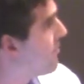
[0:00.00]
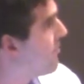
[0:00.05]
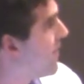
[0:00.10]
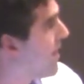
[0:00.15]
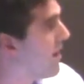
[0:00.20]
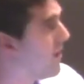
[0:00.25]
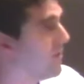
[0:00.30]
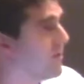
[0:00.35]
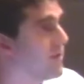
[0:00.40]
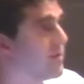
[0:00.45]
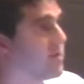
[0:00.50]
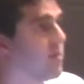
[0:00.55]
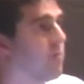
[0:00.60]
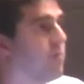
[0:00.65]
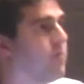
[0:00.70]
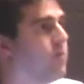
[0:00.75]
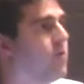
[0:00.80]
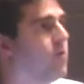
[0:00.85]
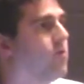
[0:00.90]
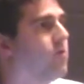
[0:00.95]
found in some
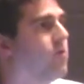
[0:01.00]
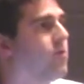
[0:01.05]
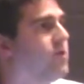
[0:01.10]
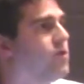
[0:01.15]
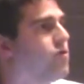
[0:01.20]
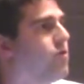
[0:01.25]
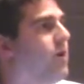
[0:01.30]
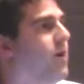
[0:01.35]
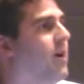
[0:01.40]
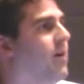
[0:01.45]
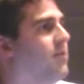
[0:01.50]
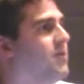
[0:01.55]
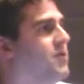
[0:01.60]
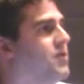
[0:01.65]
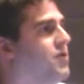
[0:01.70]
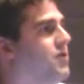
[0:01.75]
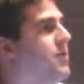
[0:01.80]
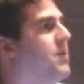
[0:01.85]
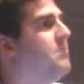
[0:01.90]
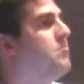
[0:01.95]
of our early trials
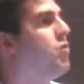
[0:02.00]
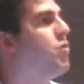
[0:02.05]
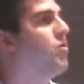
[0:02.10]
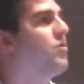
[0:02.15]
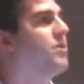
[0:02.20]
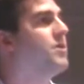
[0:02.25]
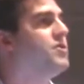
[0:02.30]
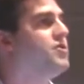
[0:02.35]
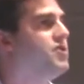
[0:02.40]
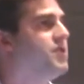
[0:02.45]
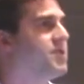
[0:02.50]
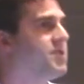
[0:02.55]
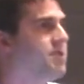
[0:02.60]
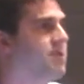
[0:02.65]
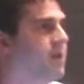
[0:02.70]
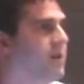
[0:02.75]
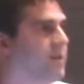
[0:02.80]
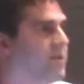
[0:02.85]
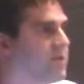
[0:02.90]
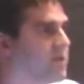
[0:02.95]
is you need more than just
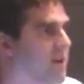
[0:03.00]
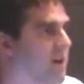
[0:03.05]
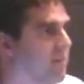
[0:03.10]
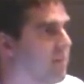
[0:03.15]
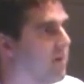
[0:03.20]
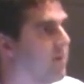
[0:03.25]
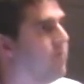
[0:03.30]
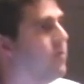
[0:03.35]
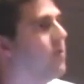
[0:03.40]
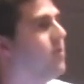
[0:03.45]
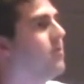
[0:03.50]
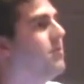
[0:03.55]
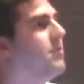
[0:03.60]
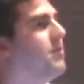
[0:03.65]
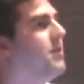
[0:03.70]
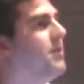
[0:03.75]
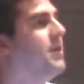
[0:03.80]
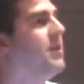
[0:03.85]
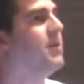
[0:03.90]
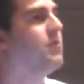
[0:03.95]
the endoscopic view.
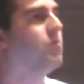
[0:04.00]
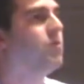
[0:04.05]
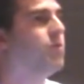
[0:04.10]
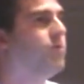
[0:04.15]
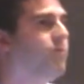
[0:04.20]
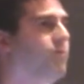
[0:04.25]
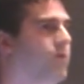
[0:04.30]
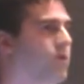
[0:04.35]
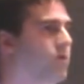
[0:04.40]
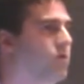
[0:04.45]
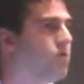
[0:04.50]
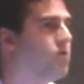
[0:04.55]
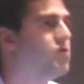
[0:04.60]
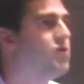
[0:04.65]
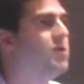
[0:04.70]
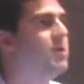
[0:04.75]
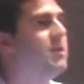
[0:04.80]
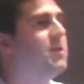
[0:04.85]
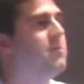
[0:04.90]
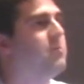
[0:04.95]
You need room
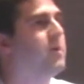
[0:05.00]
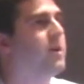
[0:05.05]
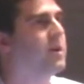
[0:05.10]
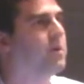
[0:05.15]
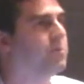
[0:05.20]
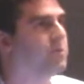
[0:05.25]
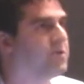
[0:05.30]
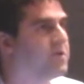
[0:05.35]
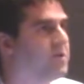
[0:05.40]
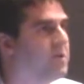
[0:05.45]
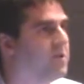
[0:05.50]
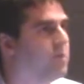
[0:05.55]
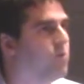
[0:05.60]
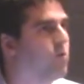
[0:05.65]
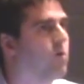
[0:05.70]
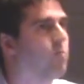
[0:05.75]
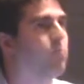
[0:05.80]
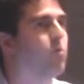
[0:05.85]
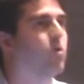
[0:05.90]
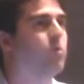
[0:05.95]
views, you need to be able to see
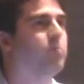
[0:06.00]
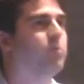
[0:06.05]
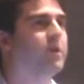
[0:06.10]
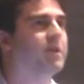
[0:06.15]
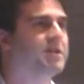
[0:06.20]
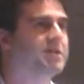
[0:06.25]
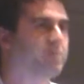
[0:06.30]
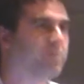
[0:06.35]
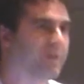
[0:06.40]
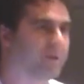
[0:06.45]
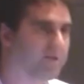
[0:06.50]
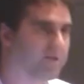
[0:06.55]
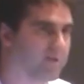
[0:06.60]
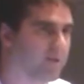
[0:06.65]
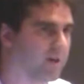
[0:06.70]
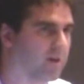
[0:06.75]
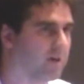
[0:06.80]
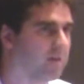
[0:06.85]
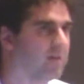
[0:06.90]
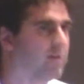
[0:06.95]
where port placement is
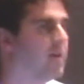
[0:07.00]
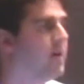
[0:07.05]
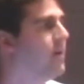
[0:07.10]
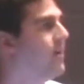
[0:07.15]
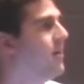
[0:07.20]
done,